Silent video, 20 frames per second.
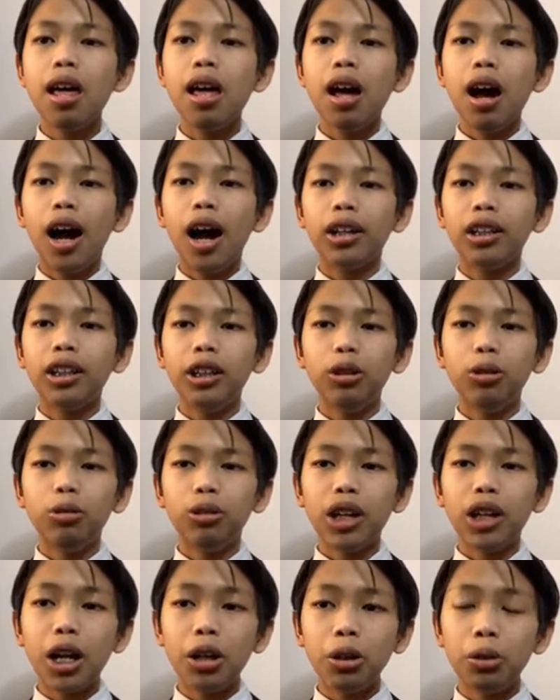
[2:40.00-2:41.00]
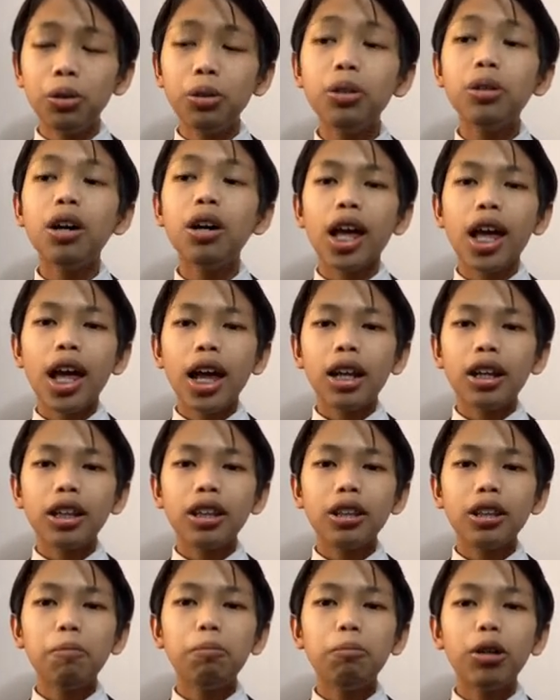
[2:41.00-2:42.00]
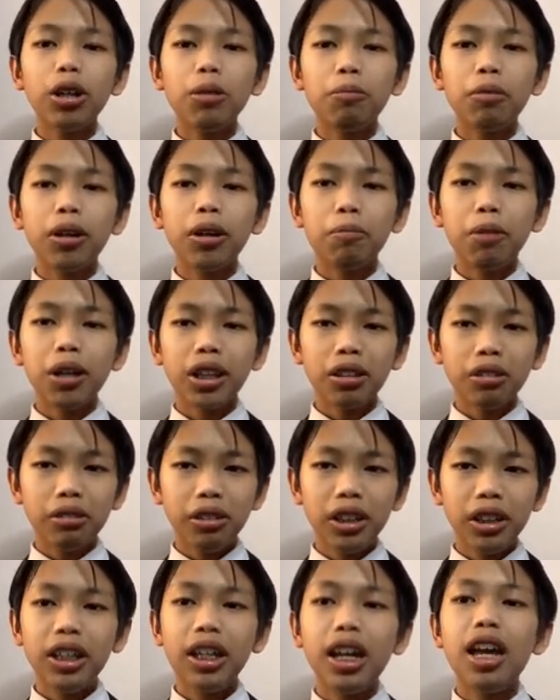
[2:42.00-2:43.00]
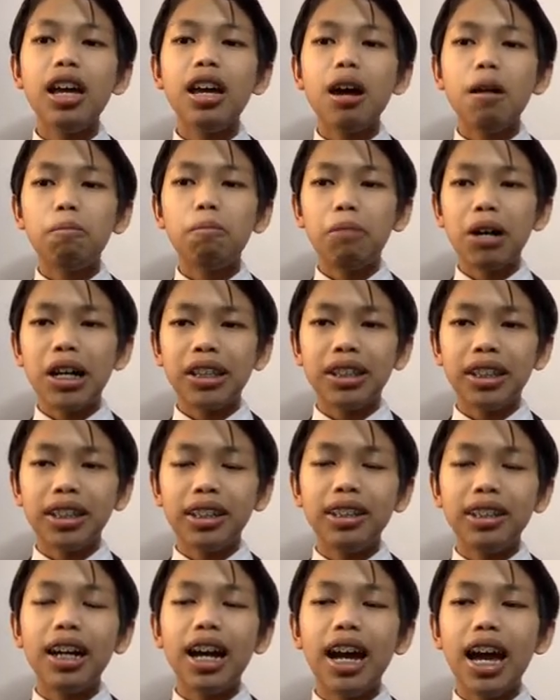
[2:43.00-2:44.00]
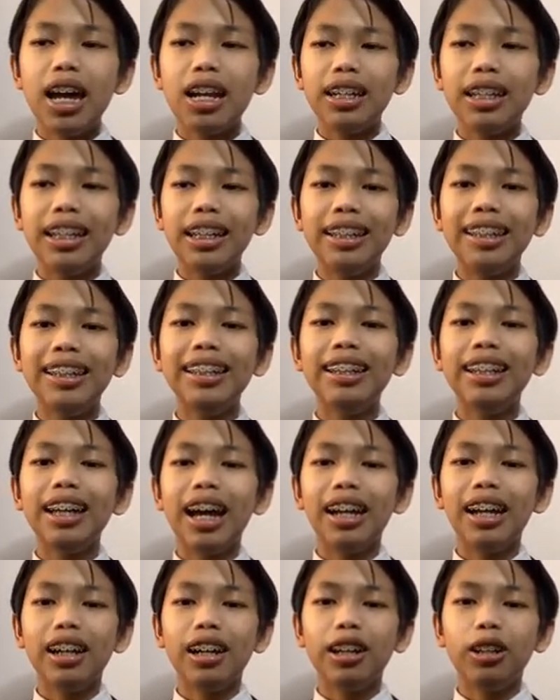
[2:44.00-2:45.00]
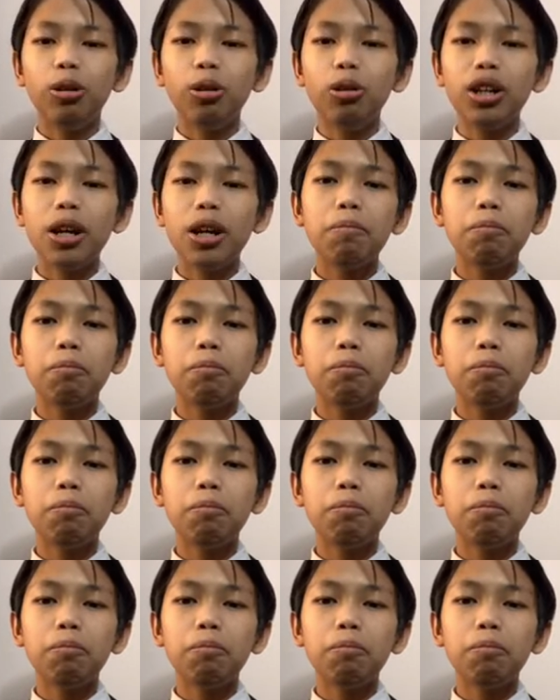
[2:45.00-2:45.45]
Arduino Nano, lithium polymer battery, buzzer, LED, and a donut